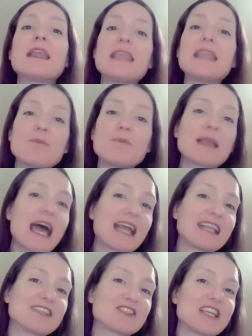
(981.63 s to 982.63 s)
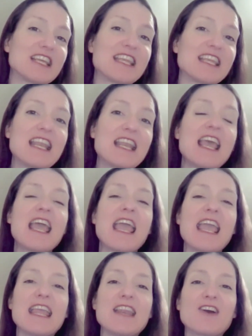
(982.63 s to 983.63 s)
keep cognition
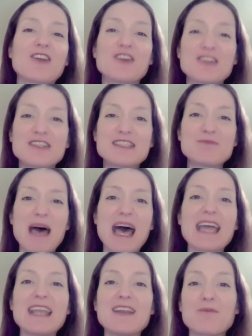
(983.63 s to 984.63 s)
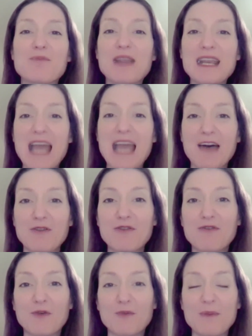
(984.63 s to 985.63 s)
in a good spot and a brain health
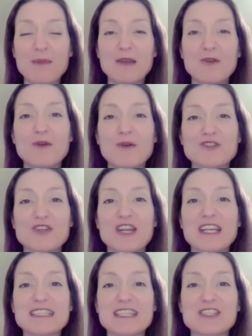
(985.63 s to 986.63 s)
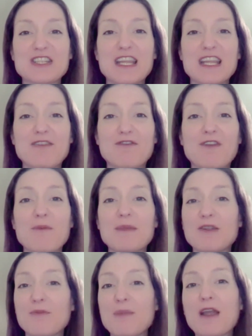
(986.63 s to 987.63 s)
for women who are transitioning from
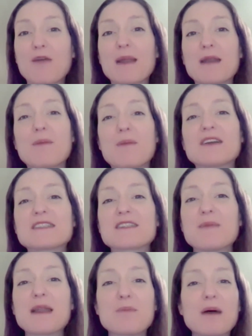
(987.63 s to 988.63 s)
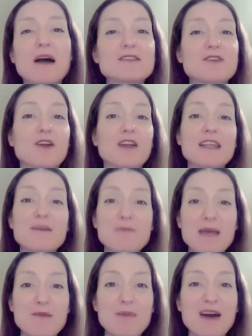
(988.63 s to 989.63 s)
either perimenopause to menopause, or are in
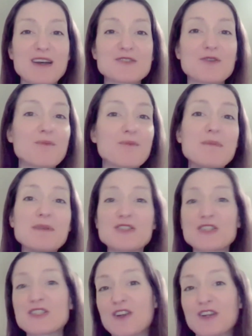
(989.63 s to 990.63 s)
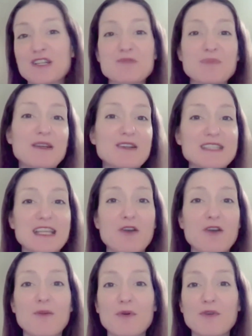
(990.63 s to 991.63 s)
menopause, or maybe just are experiencing
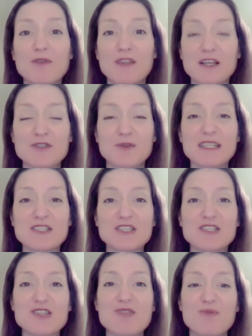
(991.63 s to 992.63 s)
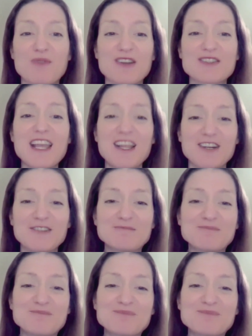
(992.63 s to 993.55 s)
hormonal fluctuations through their cycle.